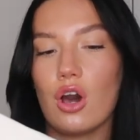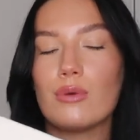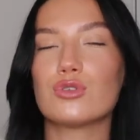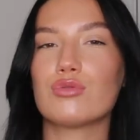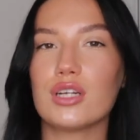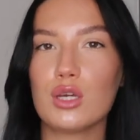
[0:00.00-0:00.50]
I
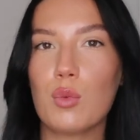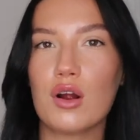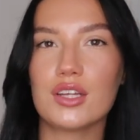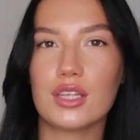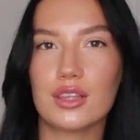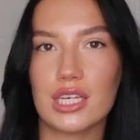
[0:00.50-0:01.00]
was really
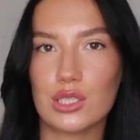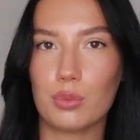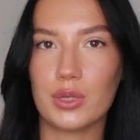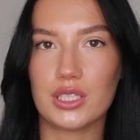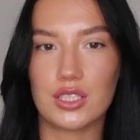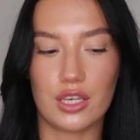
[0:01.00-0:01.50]
worried that these
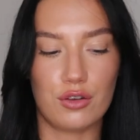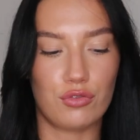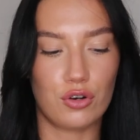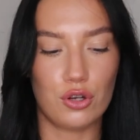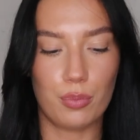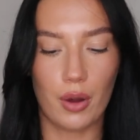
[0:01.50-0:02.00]
would be
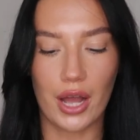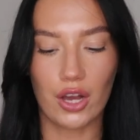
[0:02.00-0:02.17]
see-through but